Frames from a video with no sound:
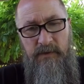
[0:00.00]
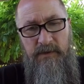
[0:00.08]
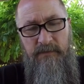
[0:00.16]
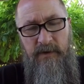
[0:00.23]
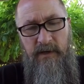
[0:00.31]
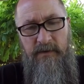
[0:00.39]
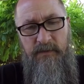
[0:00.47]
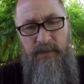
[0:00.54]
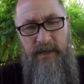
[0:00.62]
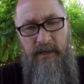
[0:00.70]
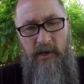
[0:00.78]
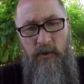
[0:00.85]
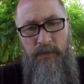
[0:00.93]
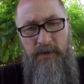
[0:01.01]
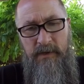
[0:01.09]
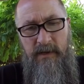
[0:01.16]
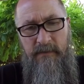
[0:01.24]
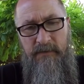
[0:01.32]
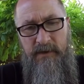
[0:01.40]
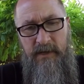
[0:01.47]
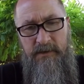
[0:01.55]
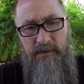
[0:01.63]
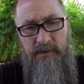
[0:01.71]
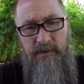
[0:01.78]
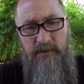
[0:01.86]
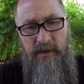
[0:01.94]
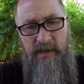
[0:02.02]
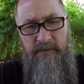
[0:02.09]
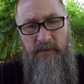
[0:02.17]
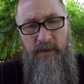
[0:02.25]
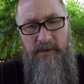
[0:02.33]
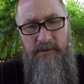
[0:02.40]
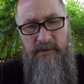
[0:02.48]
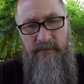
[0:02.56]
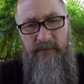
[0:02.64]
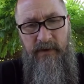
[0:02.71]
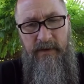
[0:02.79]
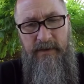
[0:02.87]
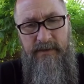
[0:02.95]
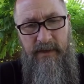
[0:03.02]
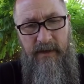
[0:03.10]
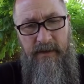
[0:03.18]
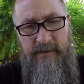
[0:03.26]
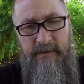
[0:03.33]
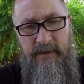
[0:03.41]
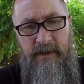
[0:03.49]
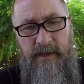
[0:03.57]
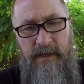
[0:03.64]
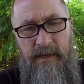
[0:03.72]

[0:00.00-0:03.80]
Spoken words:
which involves being open to conversations and transformations of various kinds.